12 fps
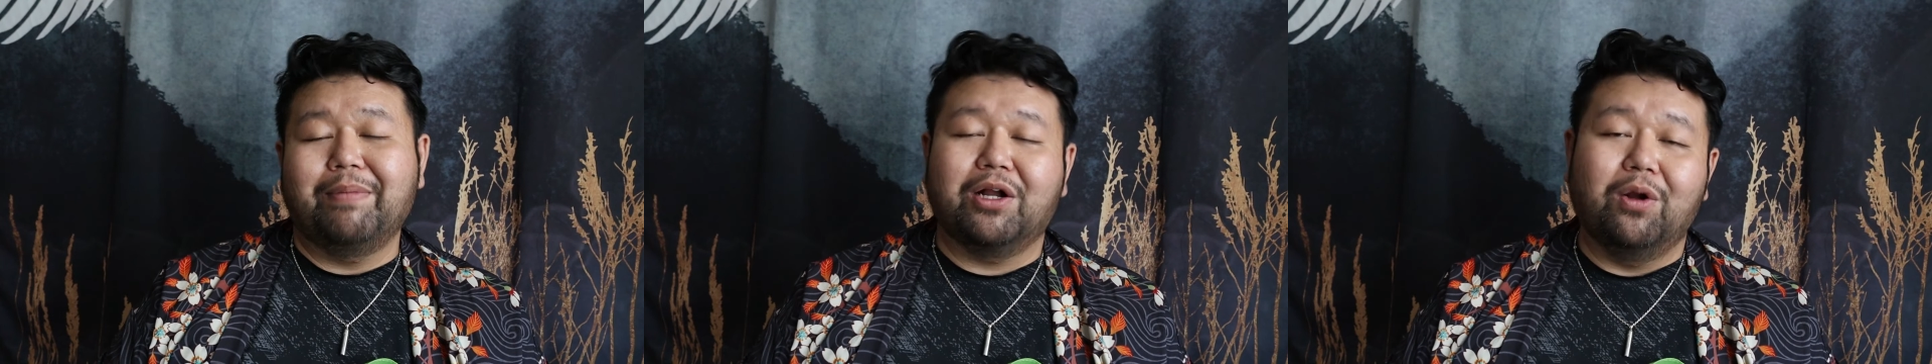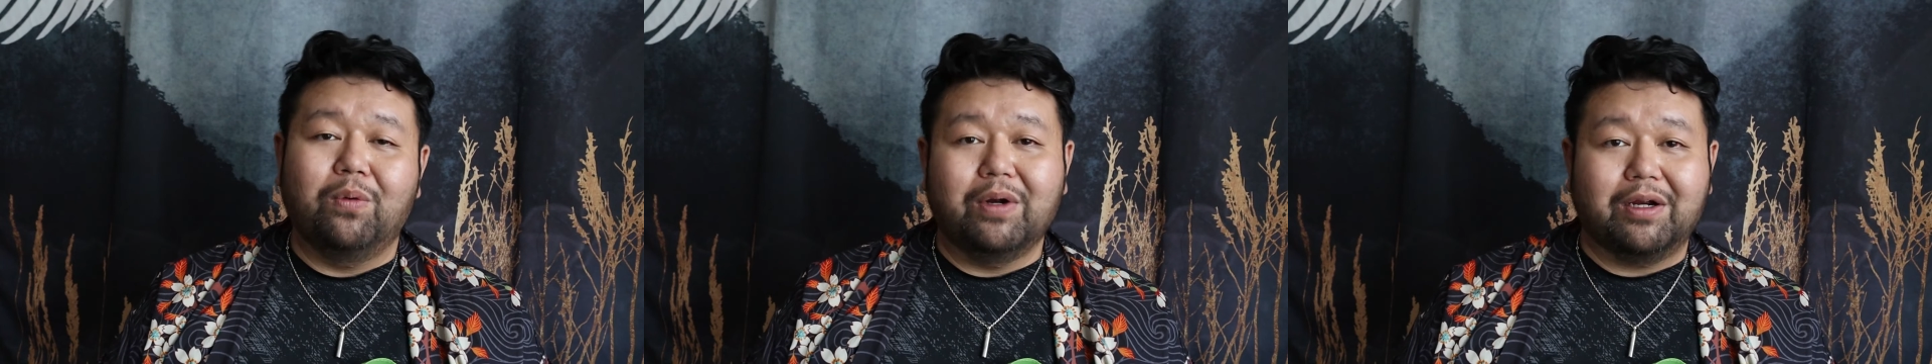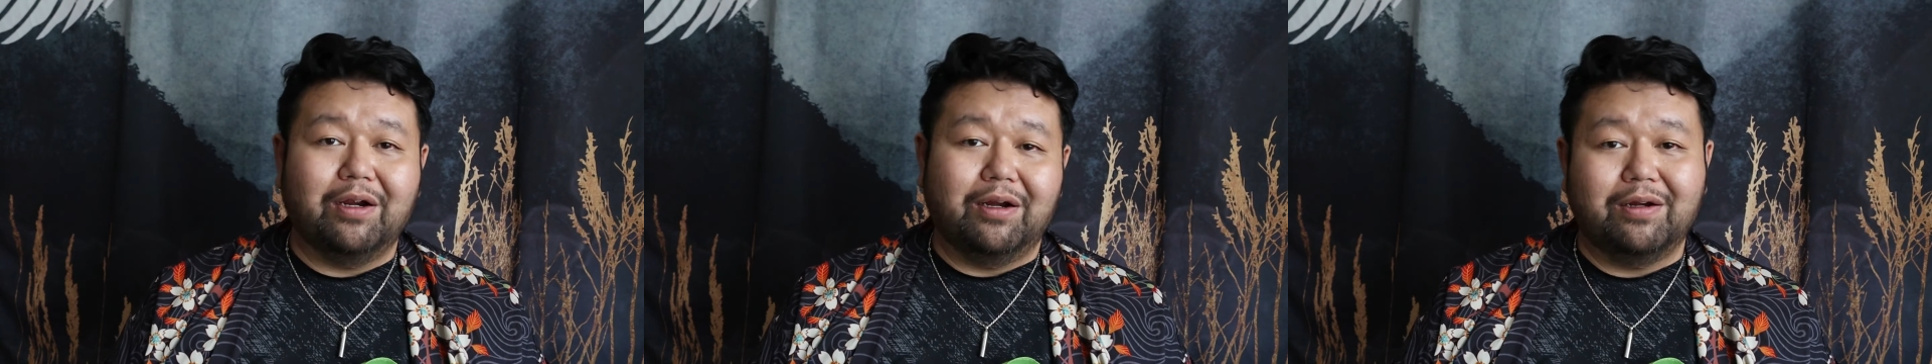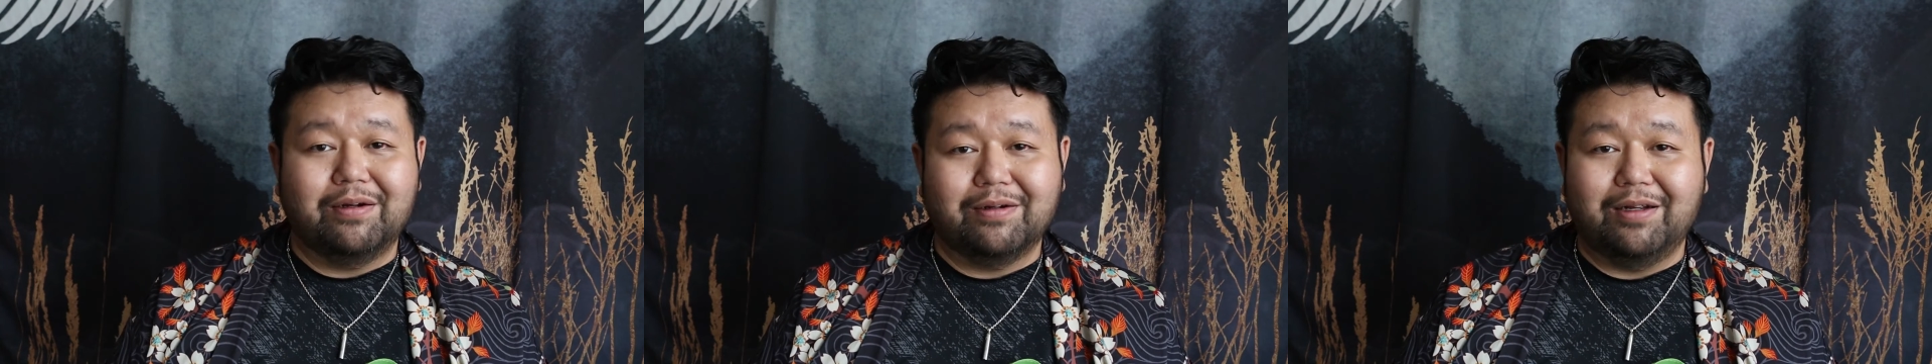my
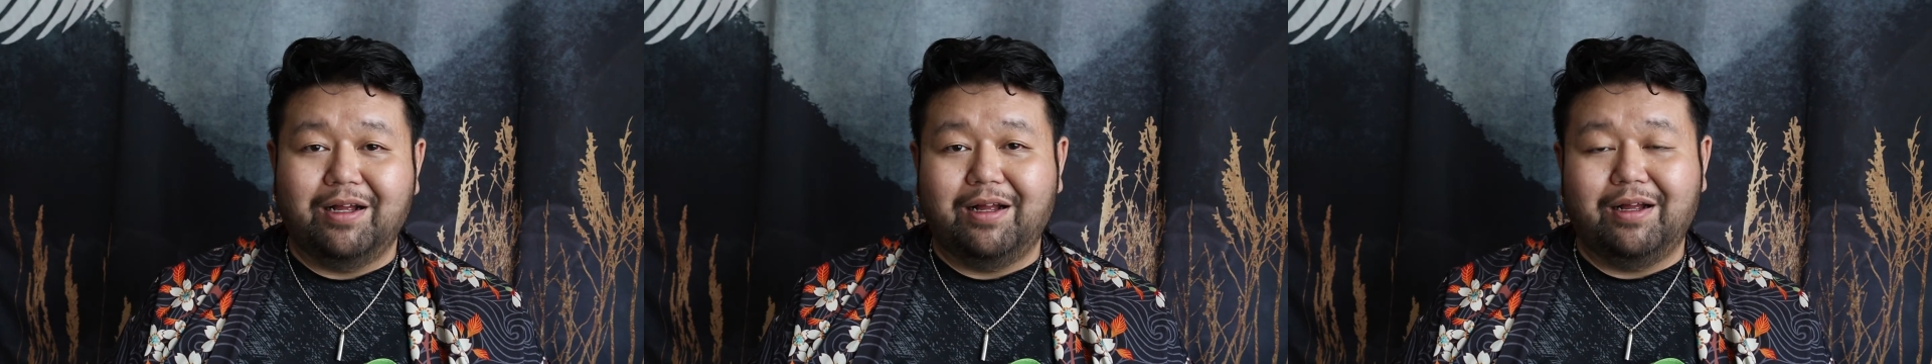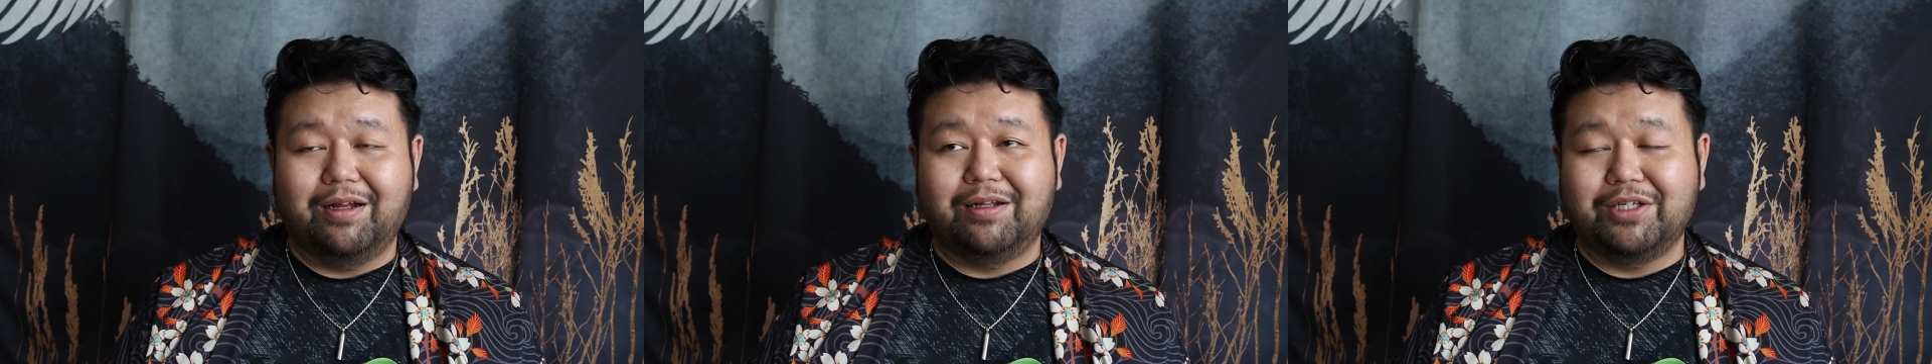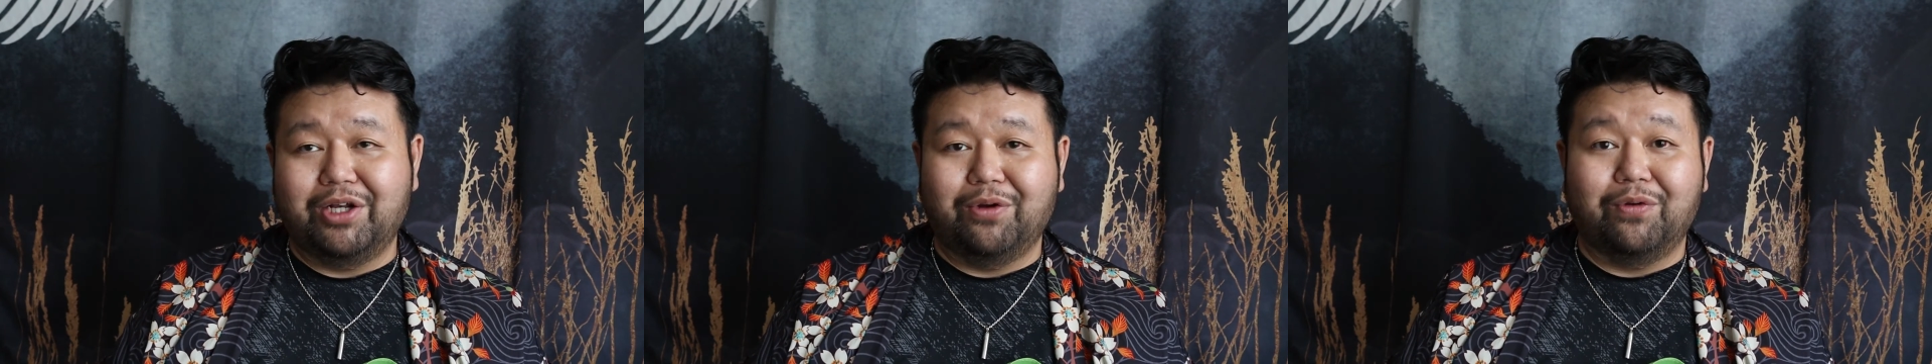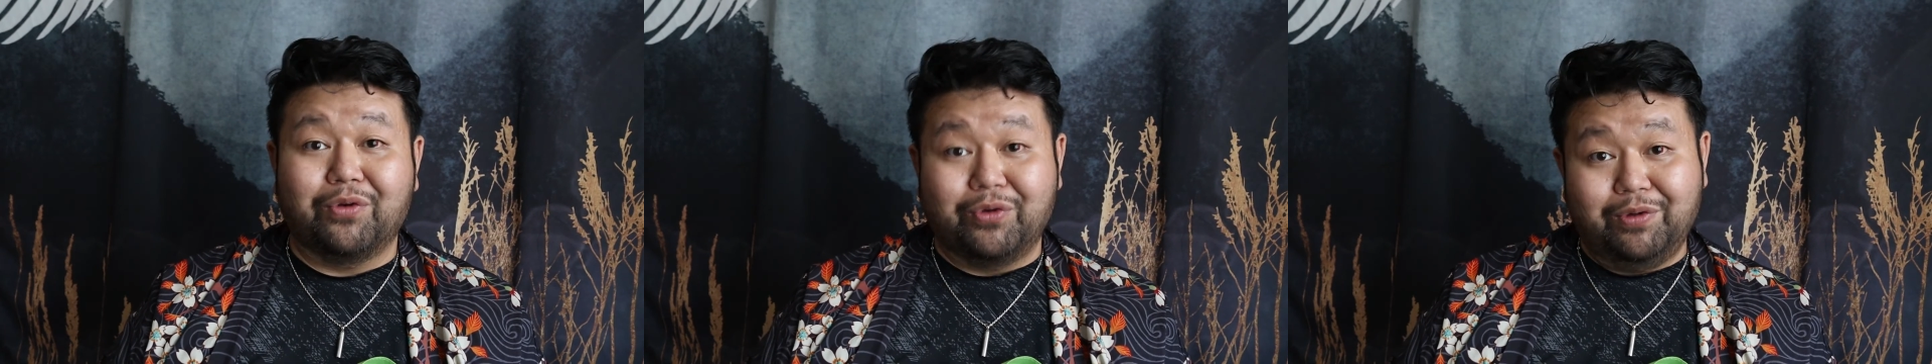coworker,
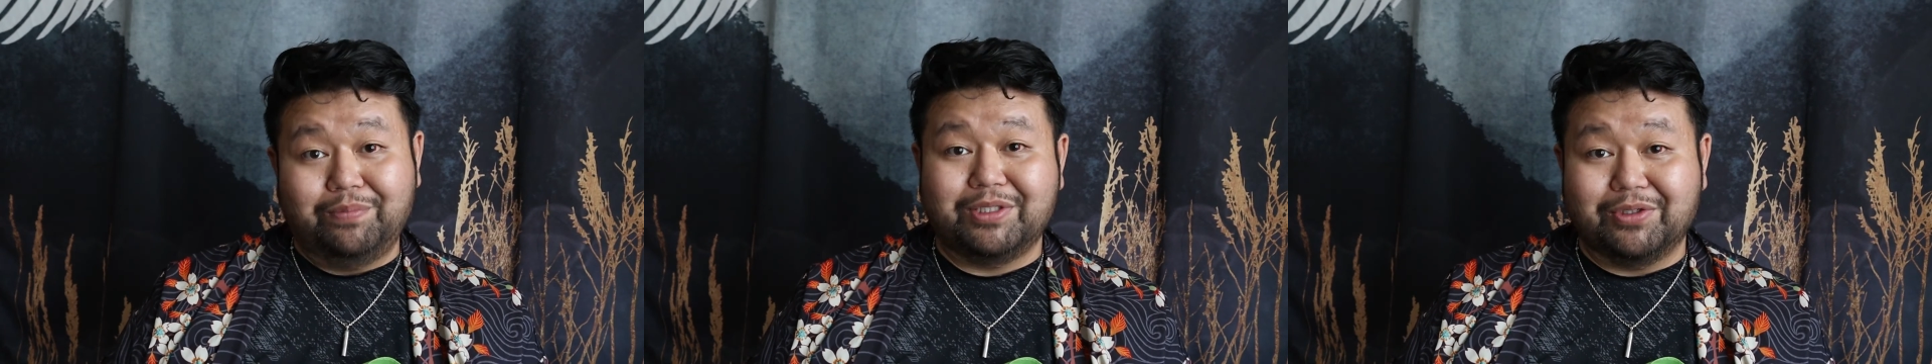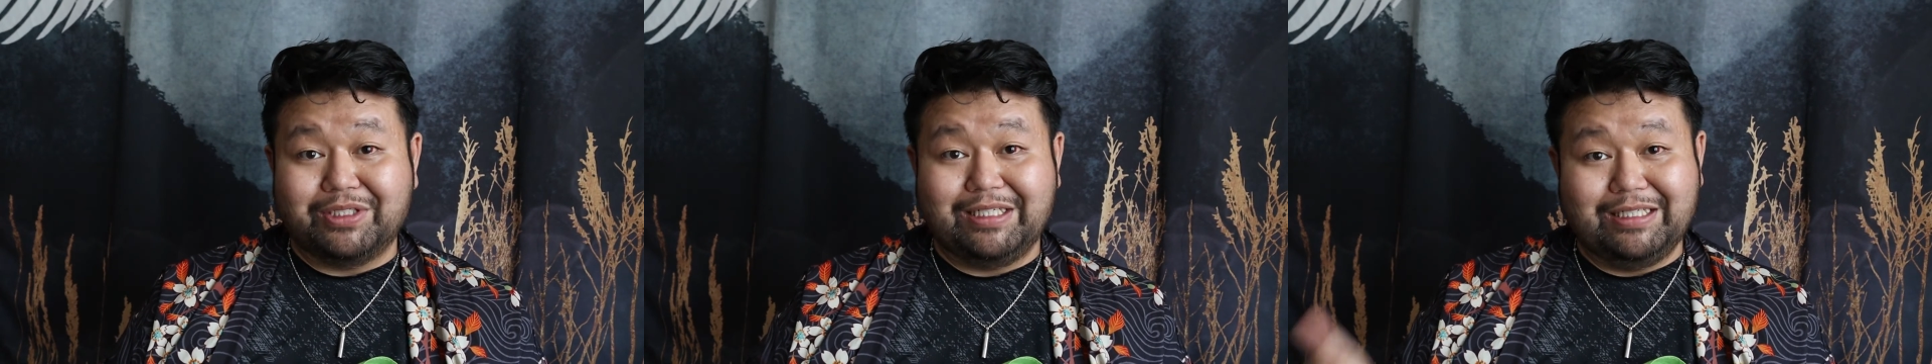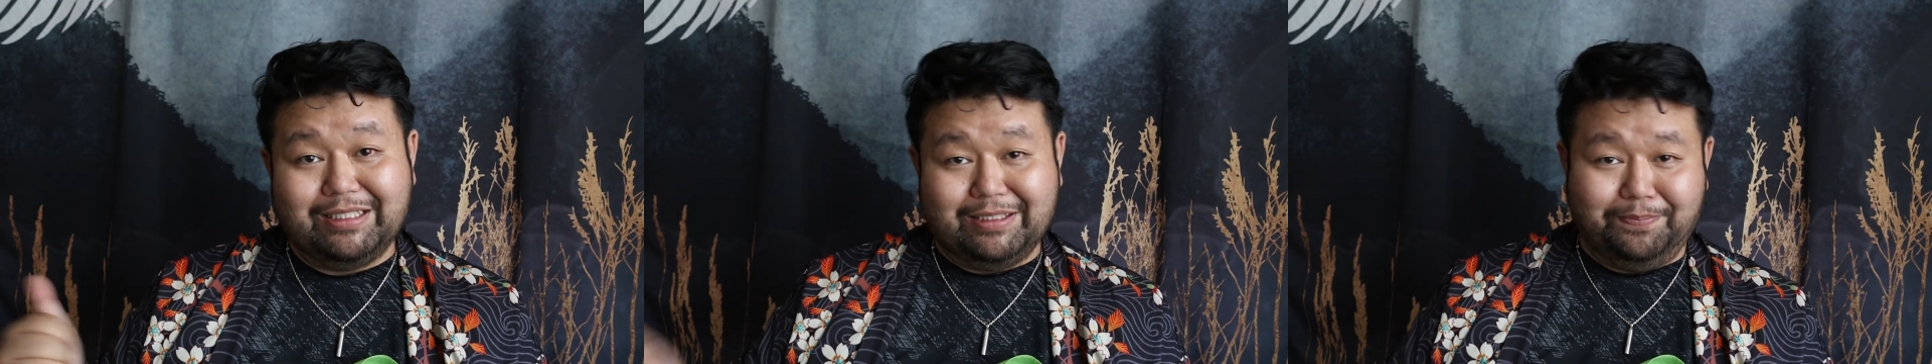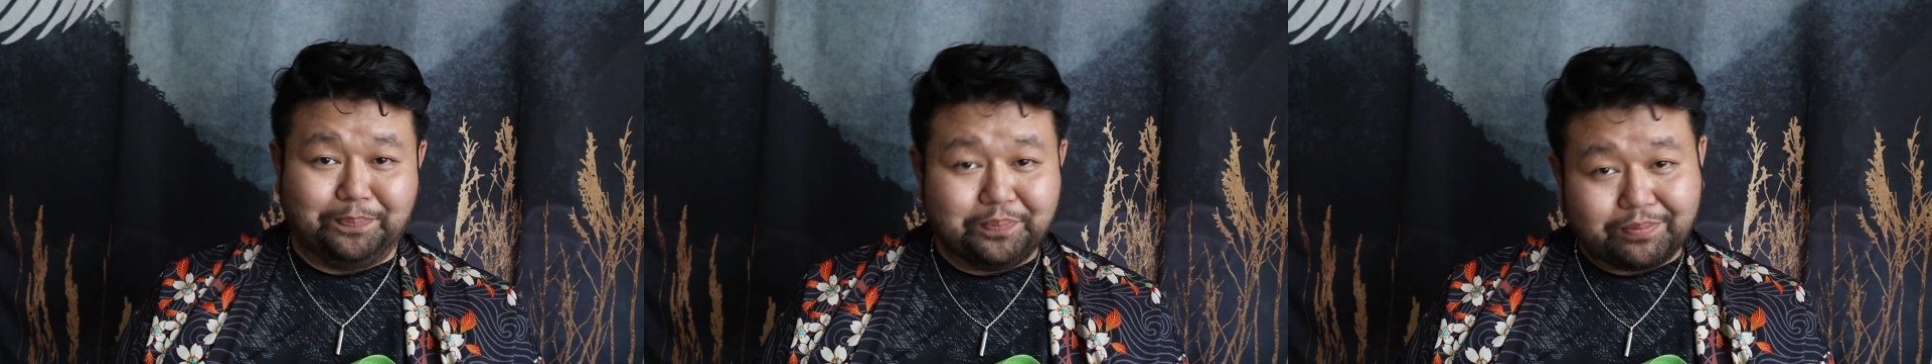Ruum, so she's